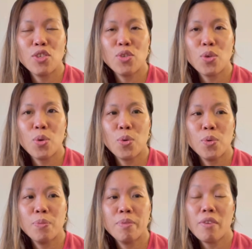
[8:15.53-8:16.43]

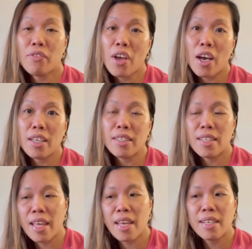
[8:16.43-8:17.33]
So if not,
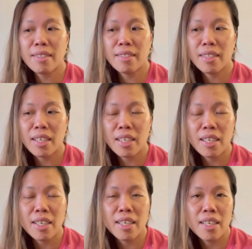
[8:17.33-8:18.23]
then,
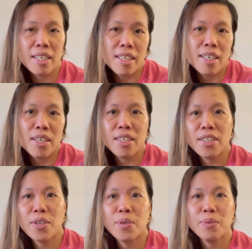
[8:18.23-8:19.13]
you
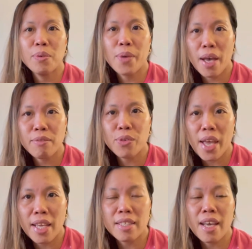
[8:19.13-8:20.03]
know, we have to
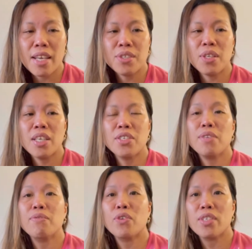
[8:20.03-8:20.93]
end the
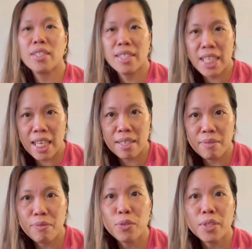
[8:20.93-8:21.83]
isolation for 10
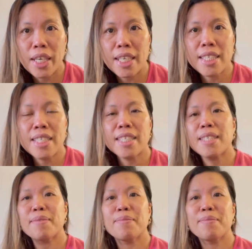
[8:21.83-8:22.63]
full days.